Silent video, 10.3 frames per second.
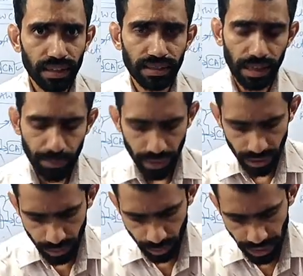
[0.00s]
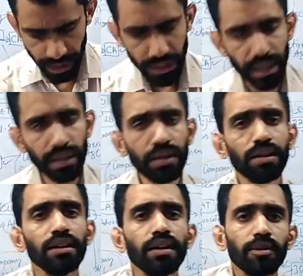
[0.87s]
Example, British and
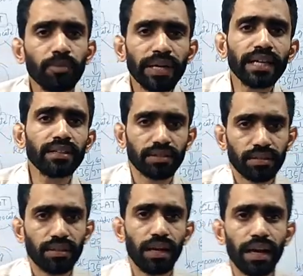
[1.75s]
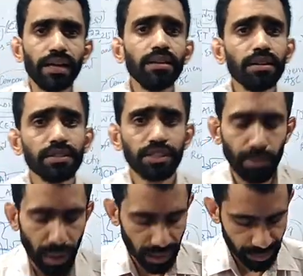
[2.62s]
Britain and
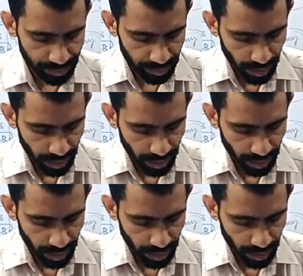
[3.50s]
Japan.